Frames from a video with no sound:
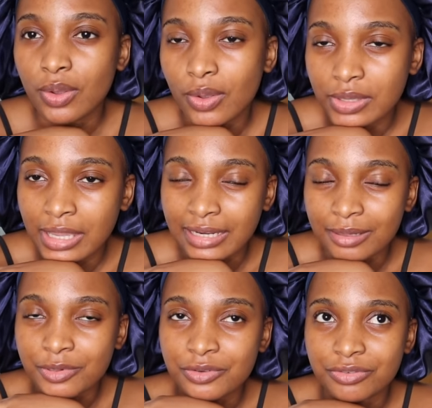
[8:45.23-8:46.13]
Okay, let
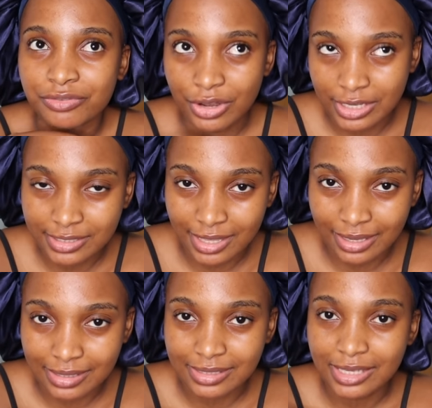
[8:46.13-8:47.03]
me rephrase
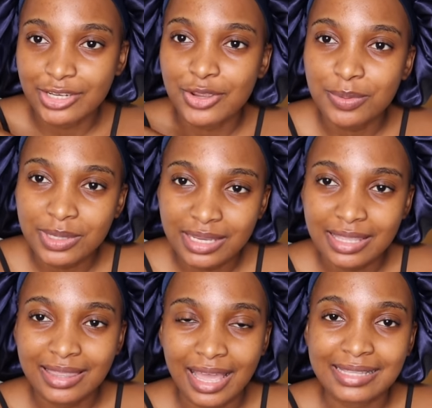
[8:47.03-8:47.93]
that.
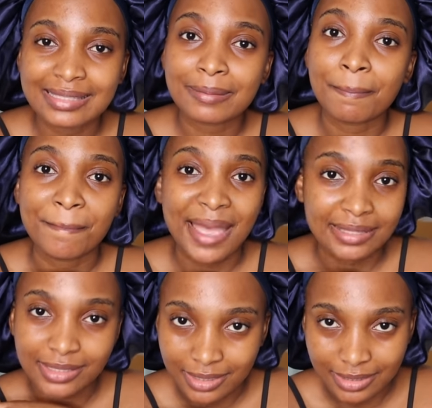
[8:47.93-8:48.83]
Nobody that
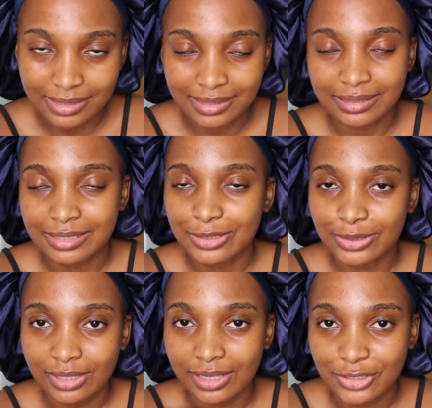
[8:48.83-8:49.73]
matters is
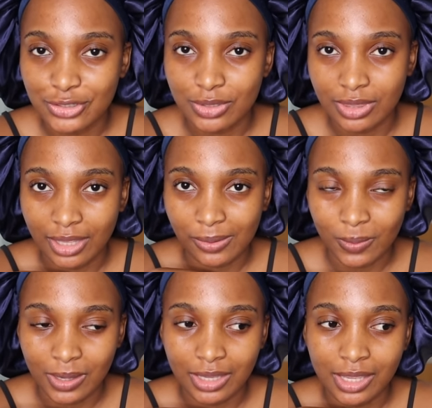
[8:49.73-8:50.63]
looking at you in that
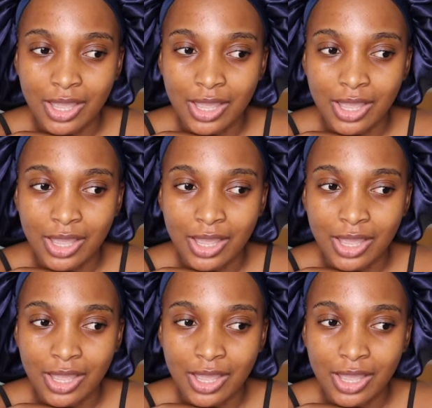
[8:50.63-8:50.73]
way.